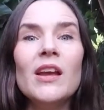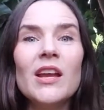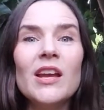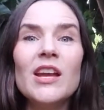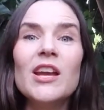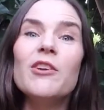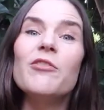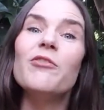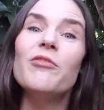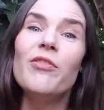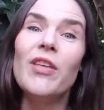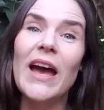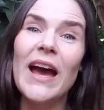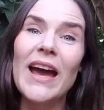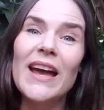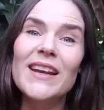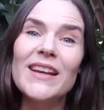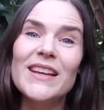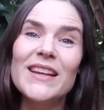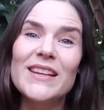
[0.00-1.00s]
If
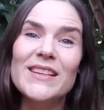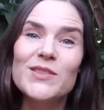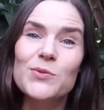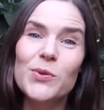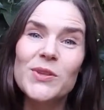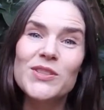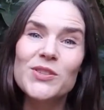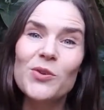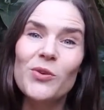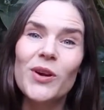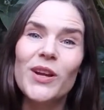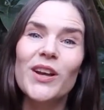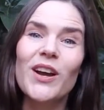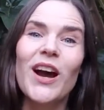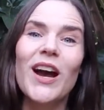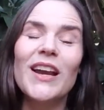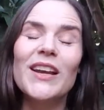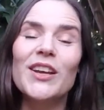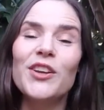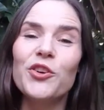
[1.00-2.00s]
that is what's going
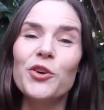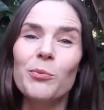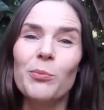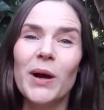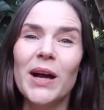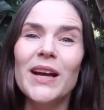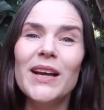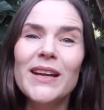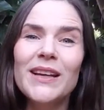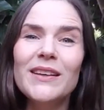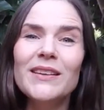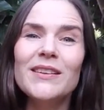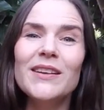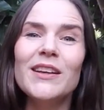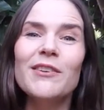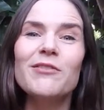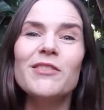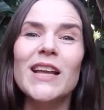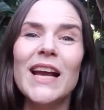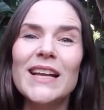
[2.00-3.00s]
on in your mind,
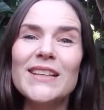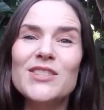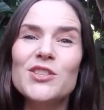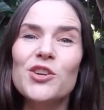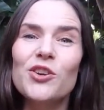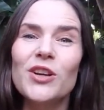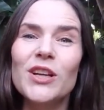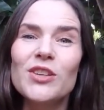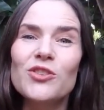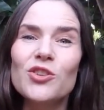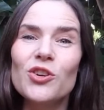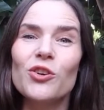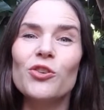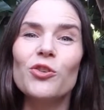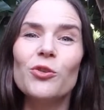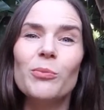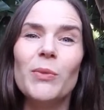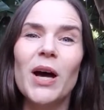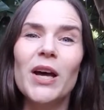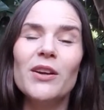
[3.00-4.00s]
if that's your internal
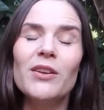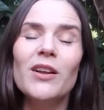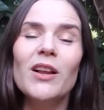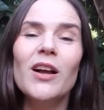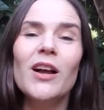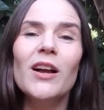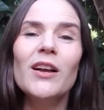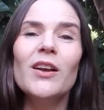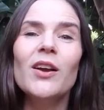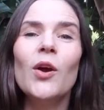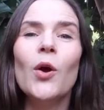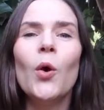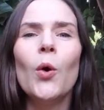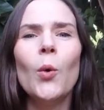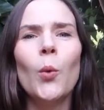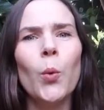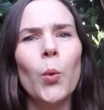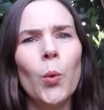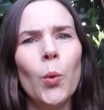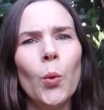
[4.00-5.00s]
monologue,
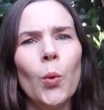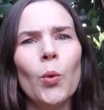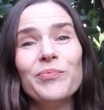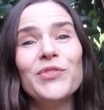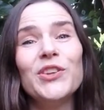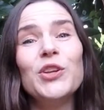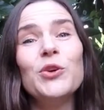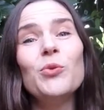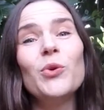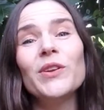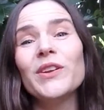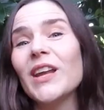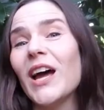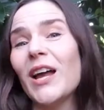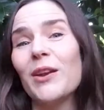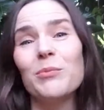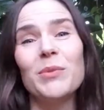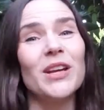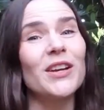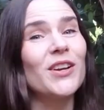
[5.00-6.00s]
you will
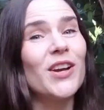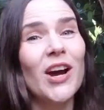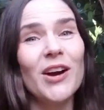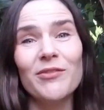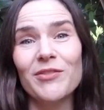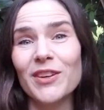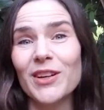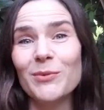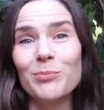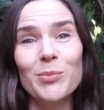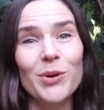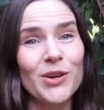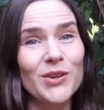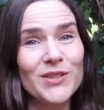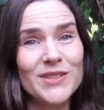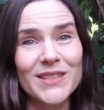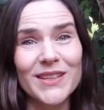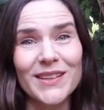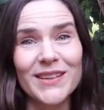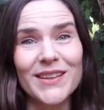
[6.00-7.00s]
not be a confident
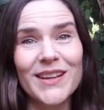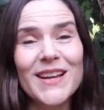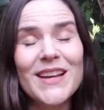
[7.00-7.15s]
person.